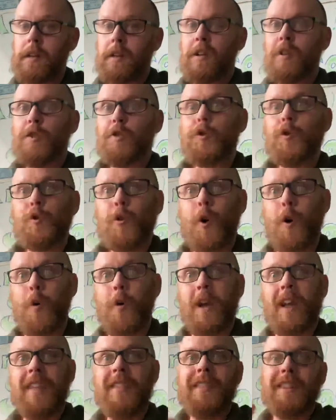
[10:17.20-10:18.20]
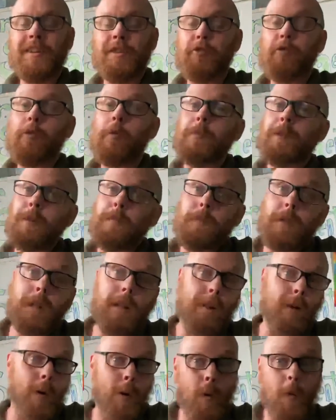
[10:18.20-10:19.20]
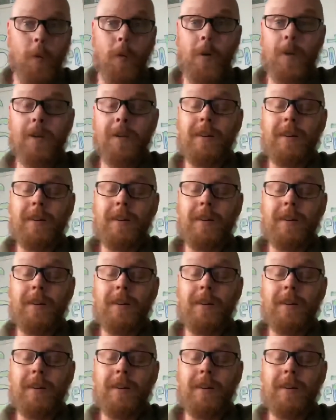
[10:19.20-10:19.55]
So in the description below,